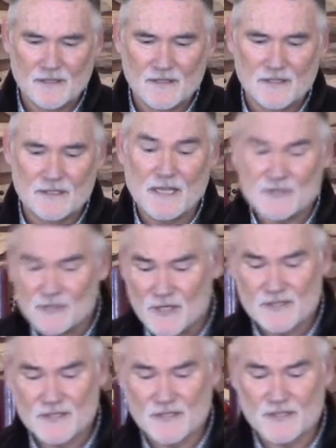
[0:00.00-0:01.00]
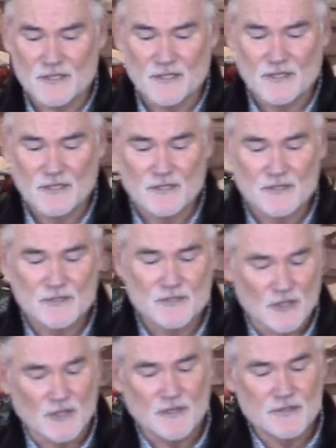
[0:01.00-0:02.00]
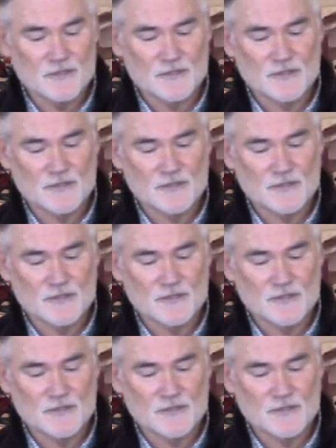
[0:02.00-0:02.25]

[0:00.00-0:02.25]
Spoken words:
Yet Jesus turns